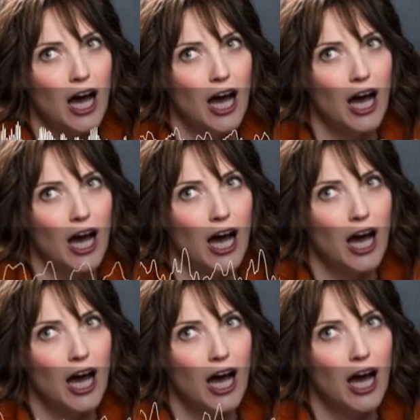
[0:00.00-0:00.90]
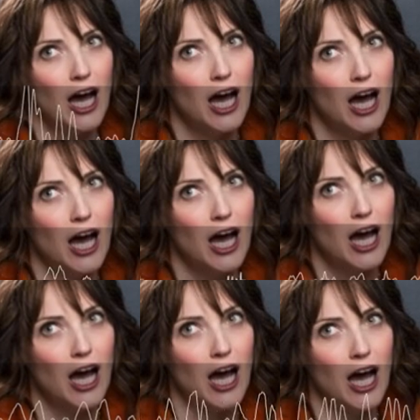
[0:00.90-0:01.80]
see where you thought that because,
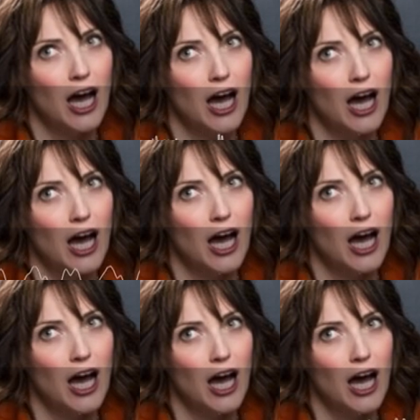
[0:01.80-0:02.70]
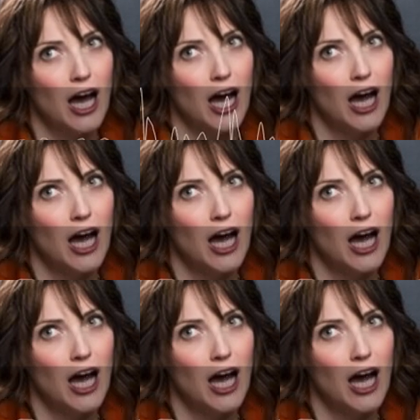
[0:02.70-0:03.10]
you know, I actually do have,